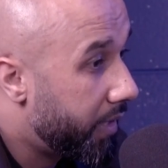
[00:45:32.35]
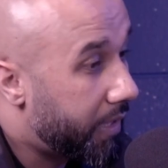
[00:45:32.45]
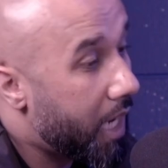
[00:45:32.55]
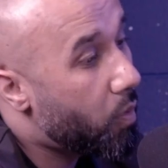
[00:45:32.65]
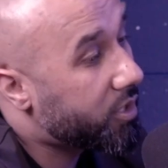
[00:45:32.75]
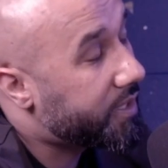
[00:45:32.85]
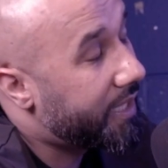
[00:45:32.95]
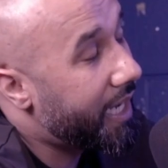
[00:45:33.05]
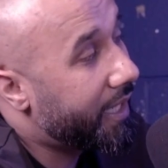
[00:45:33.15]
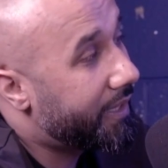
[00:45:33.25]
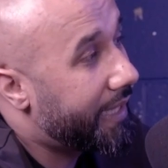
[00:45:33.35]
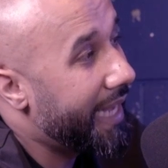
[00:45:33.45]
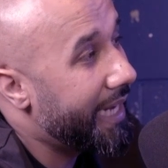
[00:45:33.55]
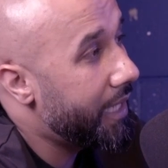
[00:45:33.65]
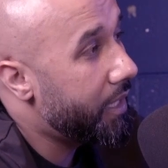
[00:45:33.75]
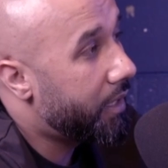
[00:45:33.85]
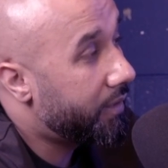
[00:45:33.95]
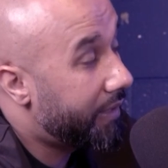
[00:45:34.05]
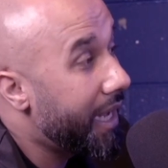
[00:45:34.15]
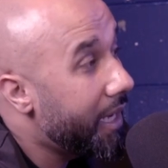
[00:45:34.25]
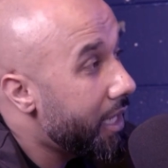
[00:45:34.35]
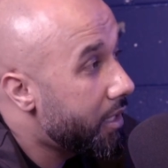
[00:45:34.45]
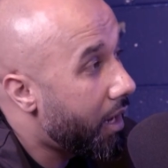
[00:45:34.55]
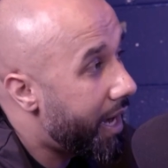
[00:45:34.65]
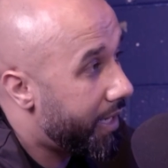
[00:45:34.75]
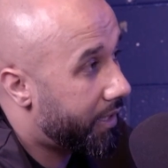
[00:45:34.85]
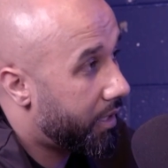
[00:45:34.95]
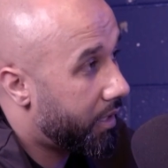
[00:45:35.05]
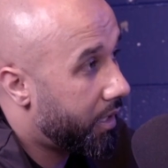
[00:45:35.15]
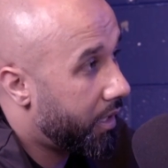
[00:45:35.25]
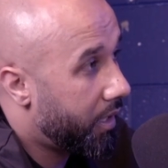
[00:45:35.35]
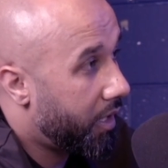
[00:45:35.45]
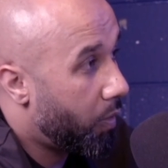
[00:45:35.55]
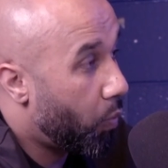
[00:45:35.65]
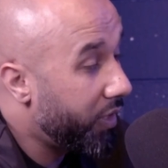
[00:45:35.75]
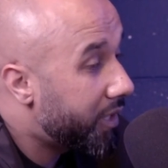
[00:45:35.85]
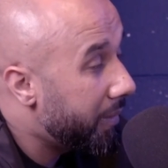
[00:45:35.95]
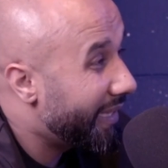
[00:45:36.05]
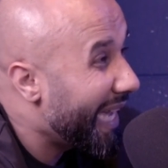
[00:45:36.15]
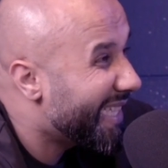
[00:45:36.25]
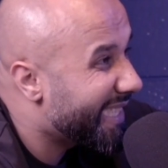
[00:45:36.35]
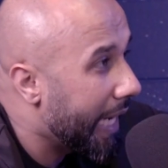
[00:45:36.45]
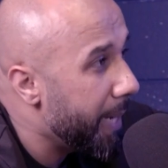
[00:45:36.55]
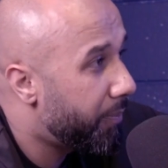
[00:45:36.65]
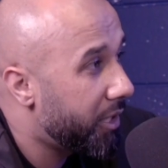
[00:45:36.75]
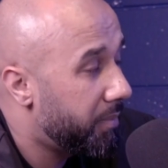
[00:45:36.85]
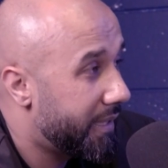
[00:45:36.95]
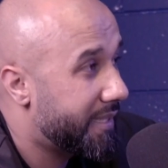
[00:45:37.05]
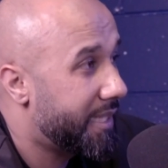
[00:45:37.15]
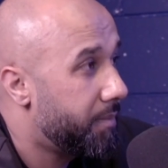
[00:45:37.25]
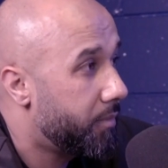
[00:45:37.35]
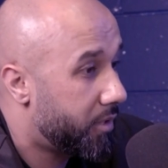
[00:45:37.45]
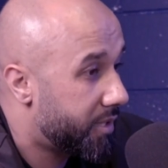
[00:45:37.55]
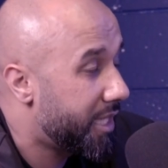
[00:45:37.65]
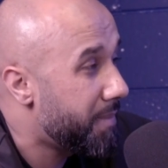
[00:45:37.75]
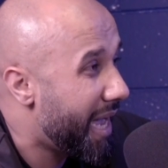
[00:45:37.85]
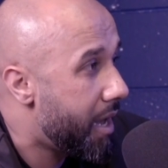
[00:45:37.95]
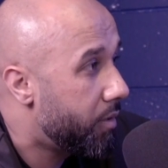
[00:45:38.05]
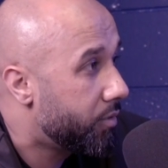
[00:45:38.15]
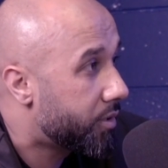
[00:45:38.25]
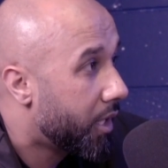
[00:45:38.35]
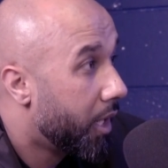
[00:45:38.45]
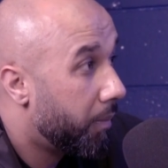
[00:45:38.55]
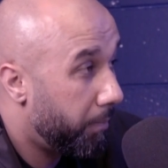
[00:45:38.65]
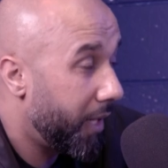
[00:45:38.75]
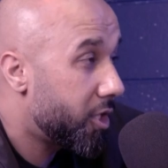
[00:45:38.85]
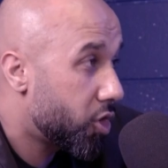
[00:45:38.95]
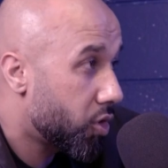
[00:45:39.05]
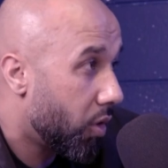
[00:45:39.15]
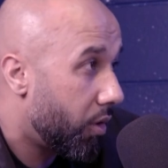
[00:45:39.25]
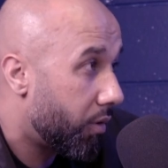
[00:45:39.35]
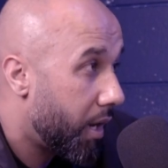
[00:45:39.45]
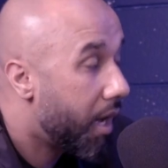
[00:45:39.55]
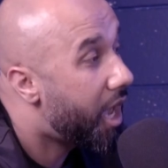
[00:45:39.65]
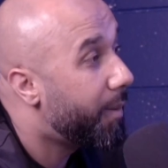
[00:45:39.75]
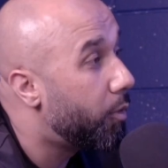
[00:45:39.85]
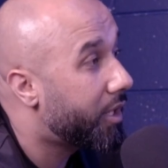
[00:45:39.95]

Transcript: They was there daily night with me. They sleep with me the same house. Make sure I'm